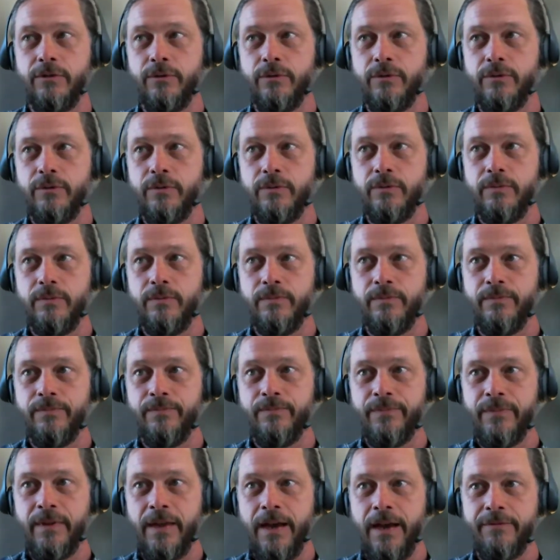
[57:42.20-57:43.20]
to
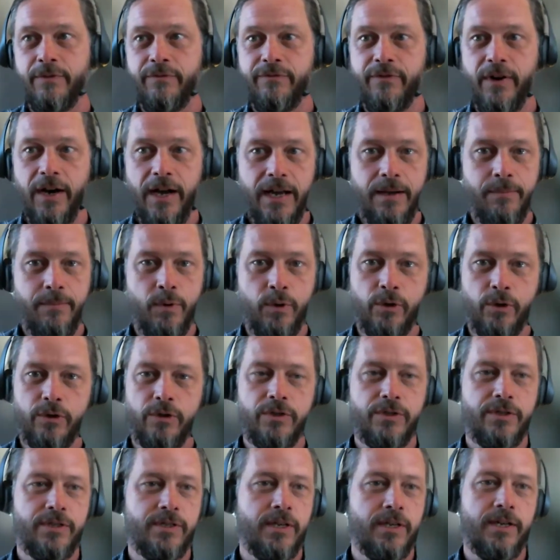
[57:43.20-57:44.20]
have a viable
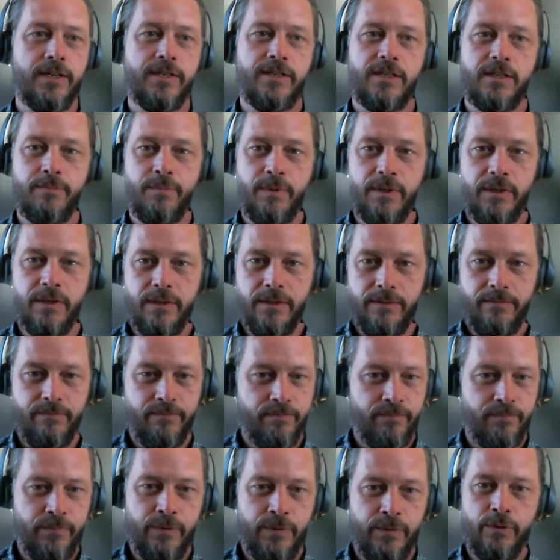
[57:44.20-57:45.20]
herd size to be
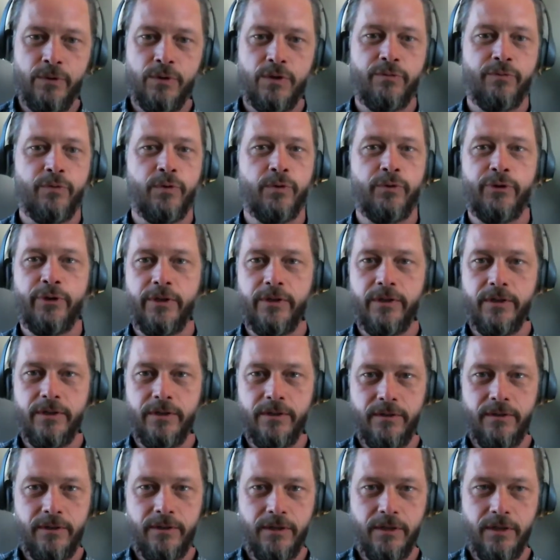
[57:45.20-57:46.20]
useful to
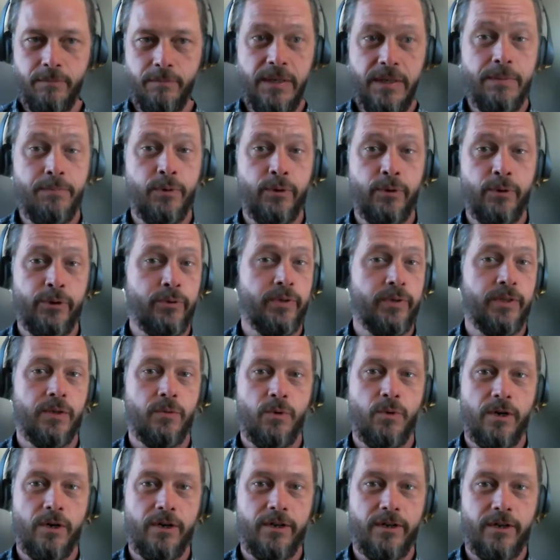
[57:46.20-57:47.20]
the people doing
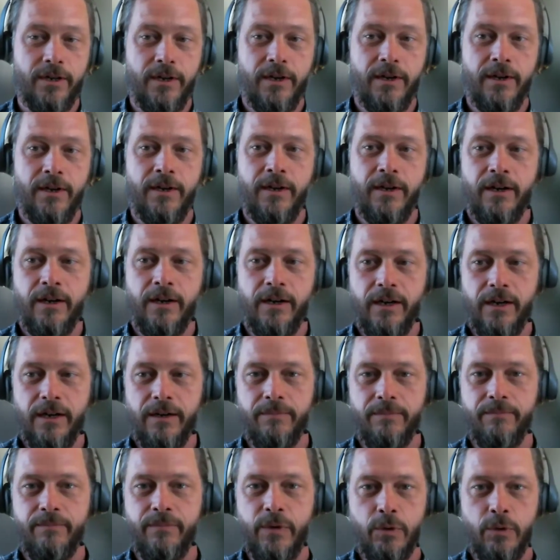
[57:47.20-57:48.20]
the work.
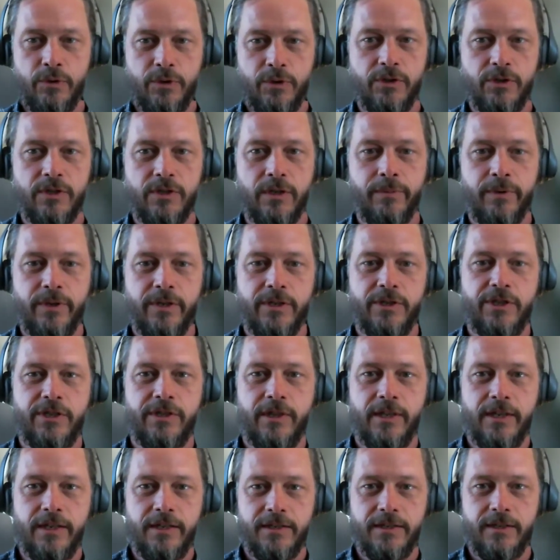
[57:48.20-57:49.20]
Those are some of the
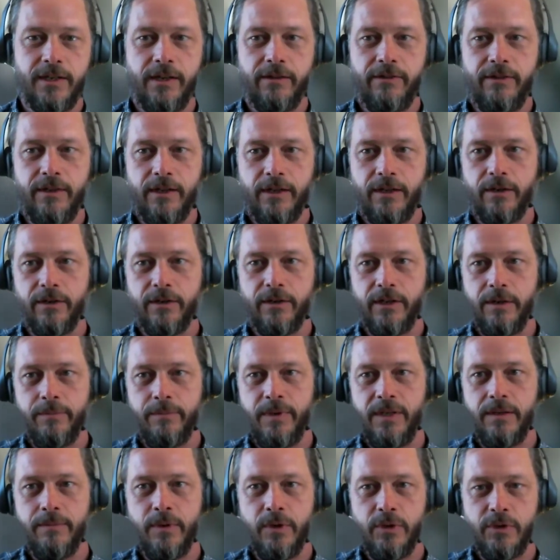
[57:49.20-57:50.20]
things that I think are going
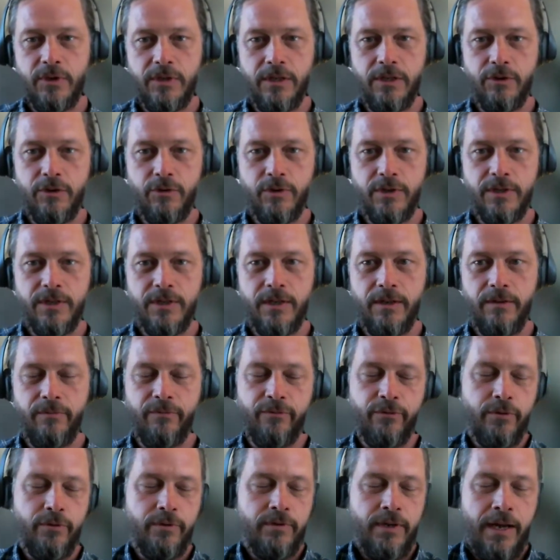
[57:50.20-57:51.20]
to be the most
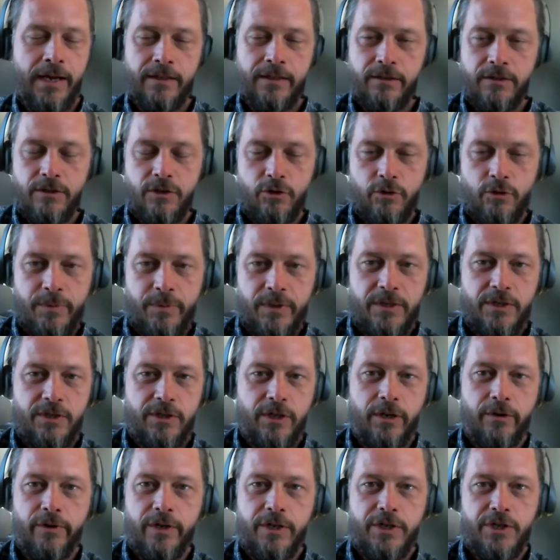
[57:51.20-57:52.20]
interesting for at distributed
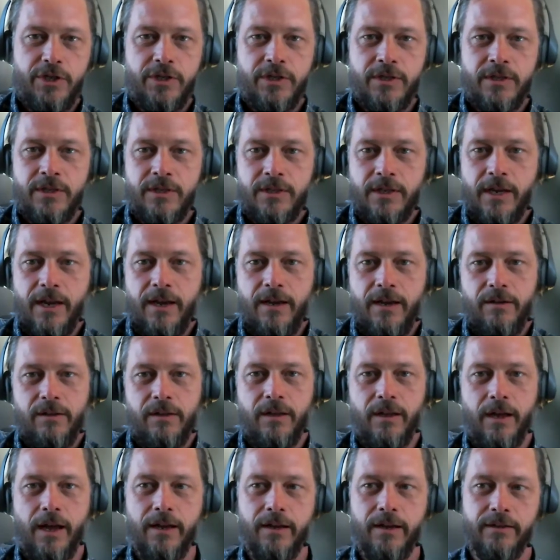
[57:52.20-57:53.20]
generation
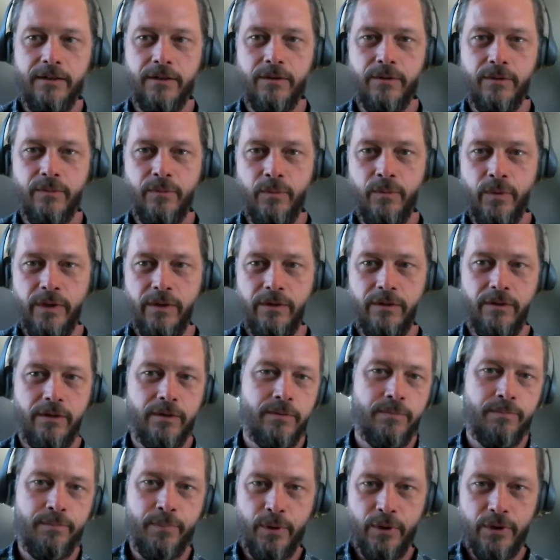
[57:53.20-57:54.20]
scale. You know, with
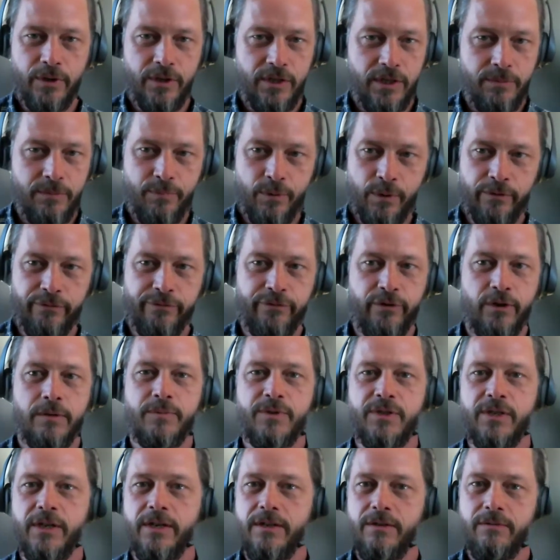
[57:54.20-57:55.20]
the Burgundy Brook
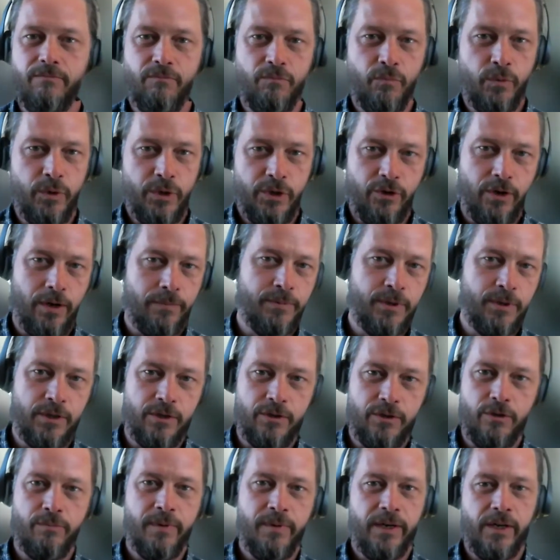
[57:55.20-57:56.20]
farm site, we dropped a
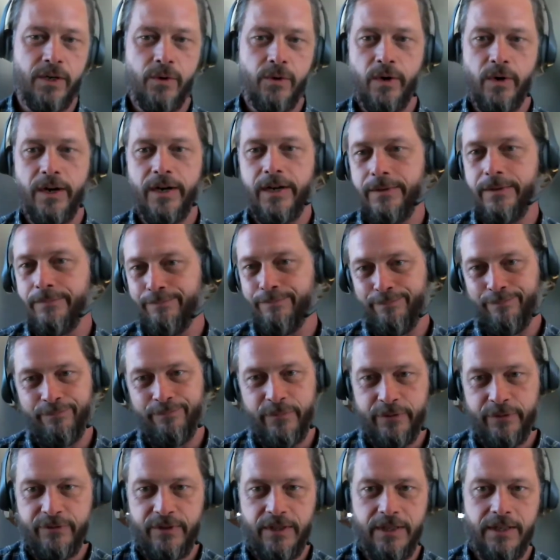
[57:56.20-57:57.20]
2 megawatt,
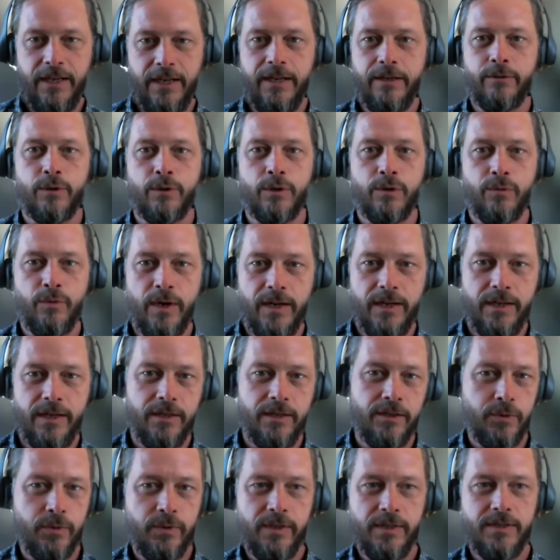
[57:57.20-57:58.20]
15-acre array
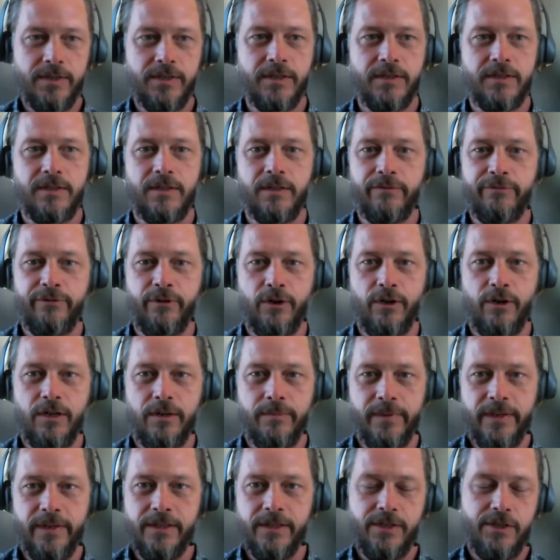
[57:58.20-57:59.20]
into an existing
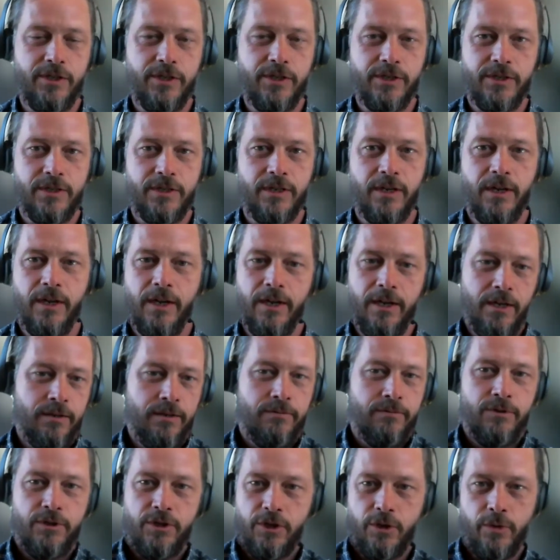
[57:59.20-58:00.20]
farm, and it's just
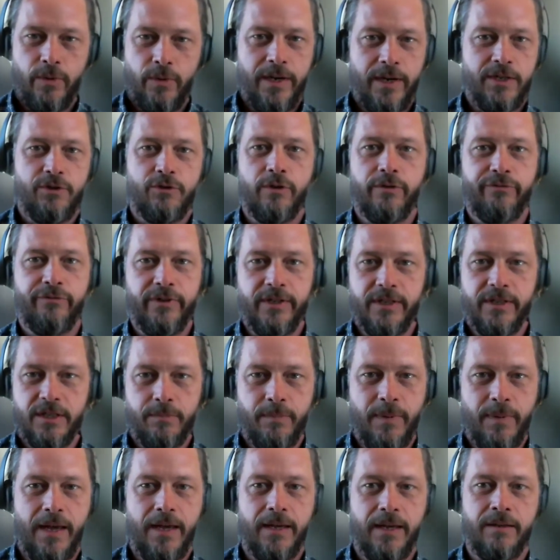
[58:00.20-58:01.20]
2 extra
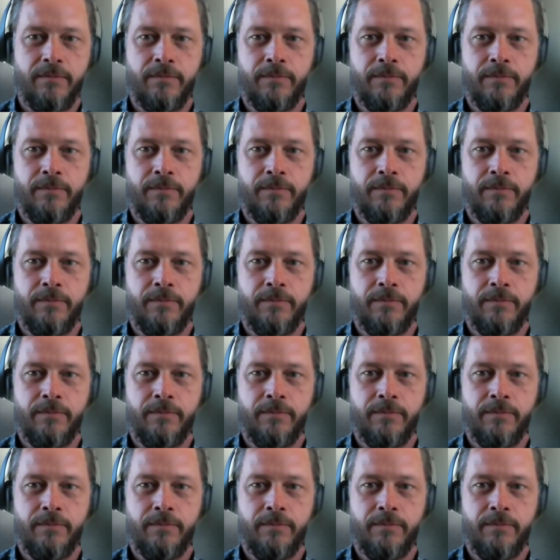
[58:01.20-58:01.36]
fence